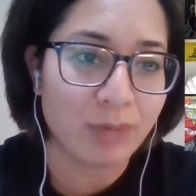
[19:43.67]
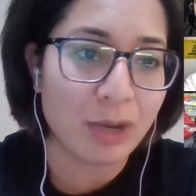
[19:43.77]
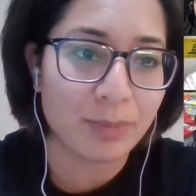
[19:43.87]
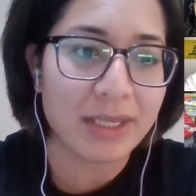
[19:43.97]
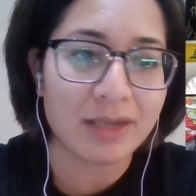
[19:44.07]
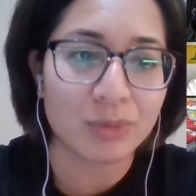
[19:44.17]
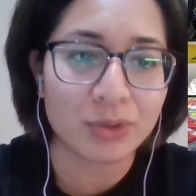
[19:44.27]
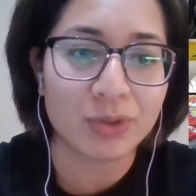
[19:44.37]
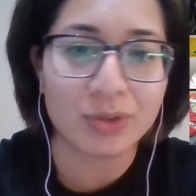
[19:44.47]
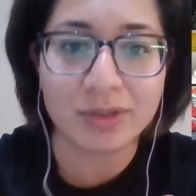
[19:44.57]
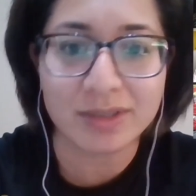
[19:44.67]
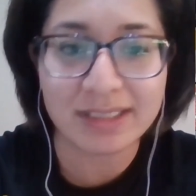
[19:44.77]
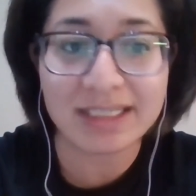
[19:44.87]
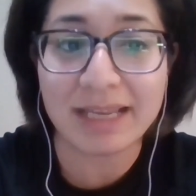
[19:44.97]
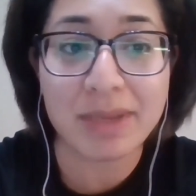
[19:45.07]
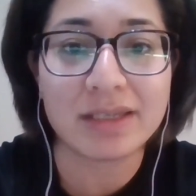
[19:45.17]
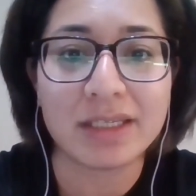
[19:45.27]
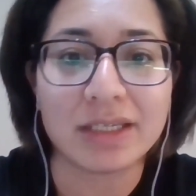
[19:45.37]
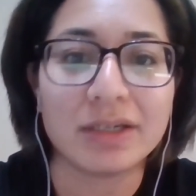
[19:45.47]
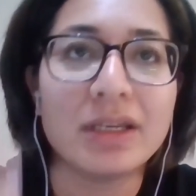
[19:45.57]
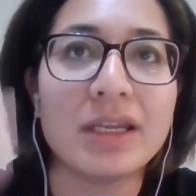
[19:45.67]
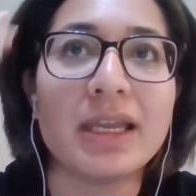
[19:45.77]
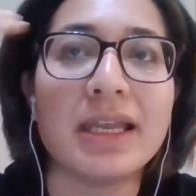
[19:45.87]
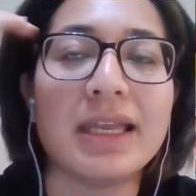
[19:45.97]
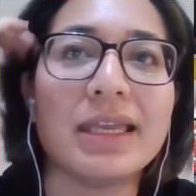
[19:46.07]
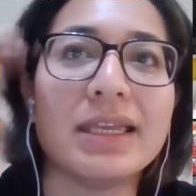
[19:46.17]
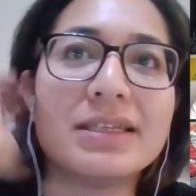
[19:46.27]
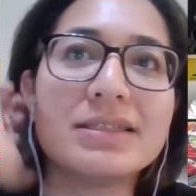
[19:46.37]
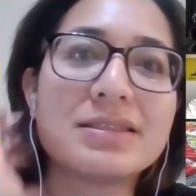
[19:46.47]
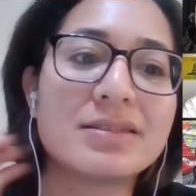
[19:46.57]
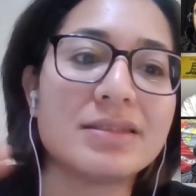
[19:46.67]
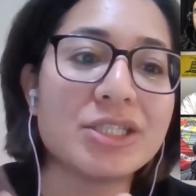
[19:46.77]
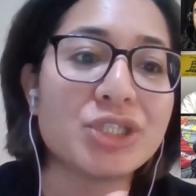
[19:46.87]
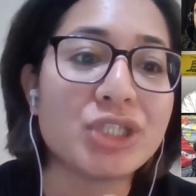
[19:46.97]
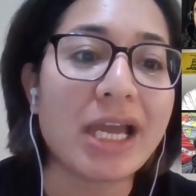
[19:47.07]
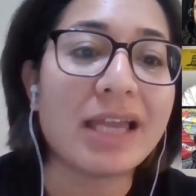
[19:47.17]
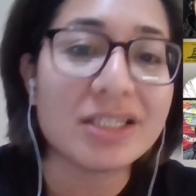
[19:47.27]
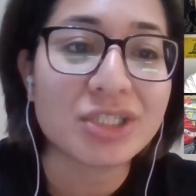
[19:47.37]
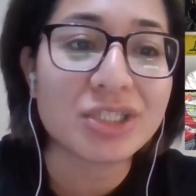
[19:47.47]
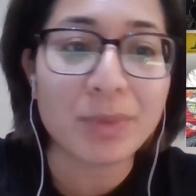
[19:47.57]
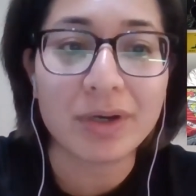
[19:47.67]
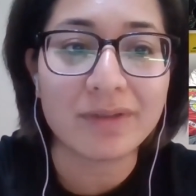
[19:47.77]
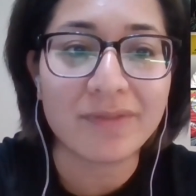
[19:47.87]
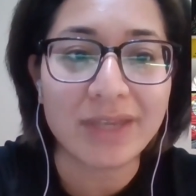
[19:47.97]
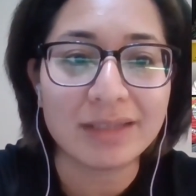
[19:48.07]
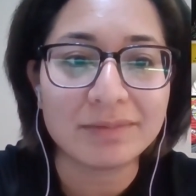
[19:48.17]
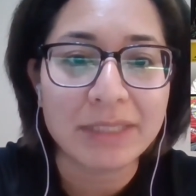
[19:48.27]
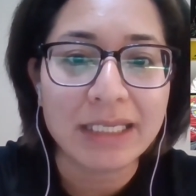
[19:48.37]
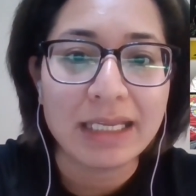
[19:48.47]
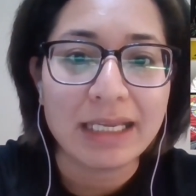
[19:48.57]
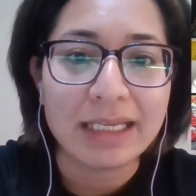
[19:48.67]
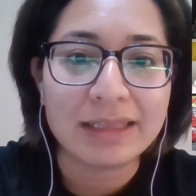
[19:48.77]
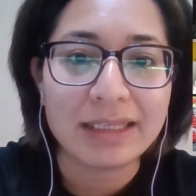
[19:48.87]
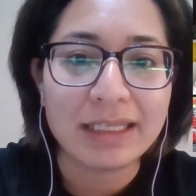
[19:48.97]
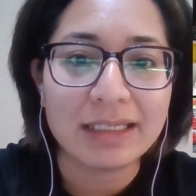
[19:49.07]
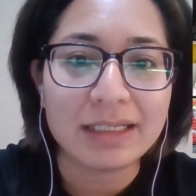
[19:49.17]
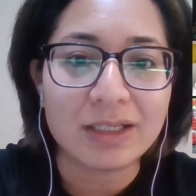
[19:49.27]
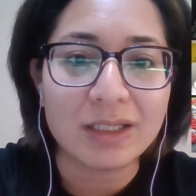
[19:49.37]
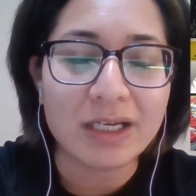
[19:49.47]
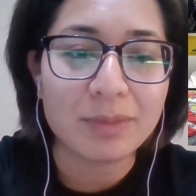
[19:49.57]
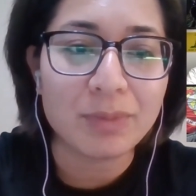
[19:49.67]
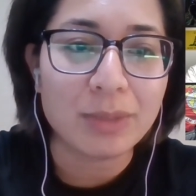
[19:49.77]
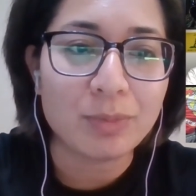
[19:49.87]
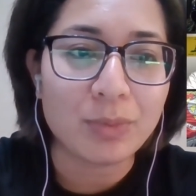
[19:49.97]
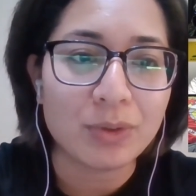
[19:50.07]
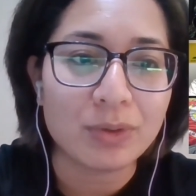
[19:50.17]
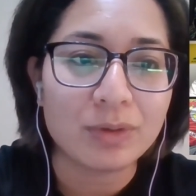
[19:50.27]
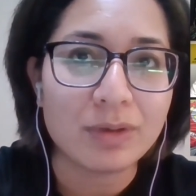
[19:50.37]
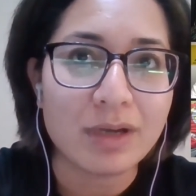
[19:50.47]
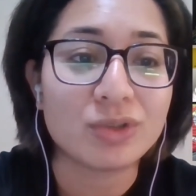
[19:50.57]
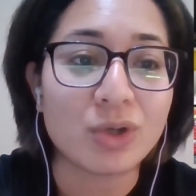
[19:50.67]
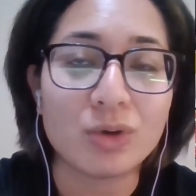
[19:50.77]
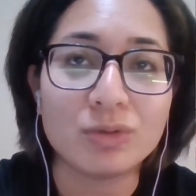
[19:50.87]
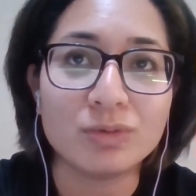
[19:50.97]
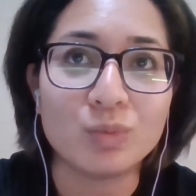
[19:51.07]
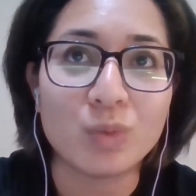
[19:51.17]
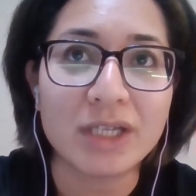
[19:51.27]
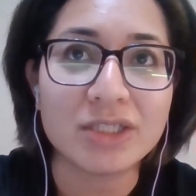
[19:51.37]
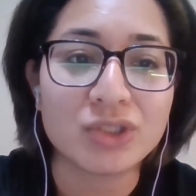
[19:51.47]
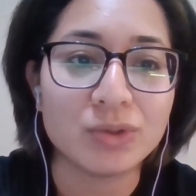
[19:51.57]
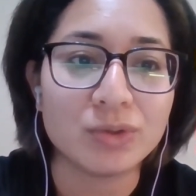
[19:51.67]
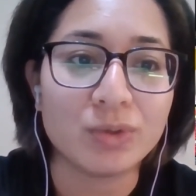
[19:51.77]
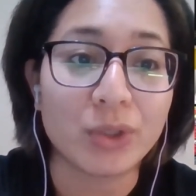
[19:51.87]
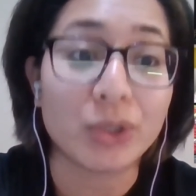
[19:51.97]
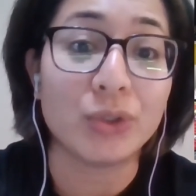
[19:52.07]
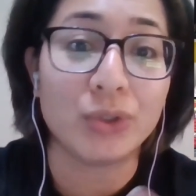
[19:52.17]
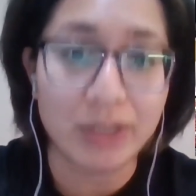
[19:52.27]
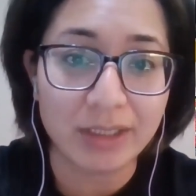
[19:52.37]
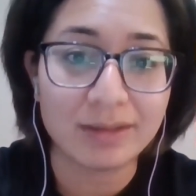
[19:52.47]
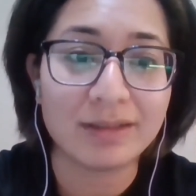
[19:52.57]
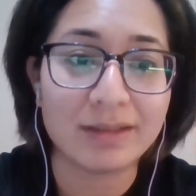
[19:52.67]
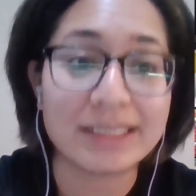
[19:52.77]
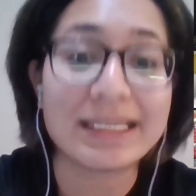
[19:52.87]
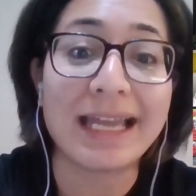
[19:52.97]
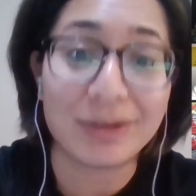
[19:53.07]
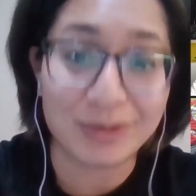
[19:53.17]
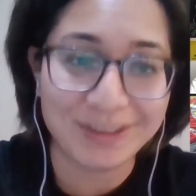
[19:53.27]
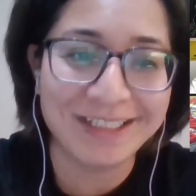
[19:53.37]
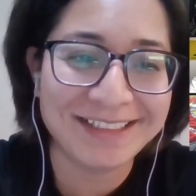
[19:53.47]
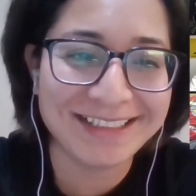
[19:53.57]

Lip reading: while being a recruiter since I've been here, is the challenge part of it. I think a lot of people don't want to earn the title.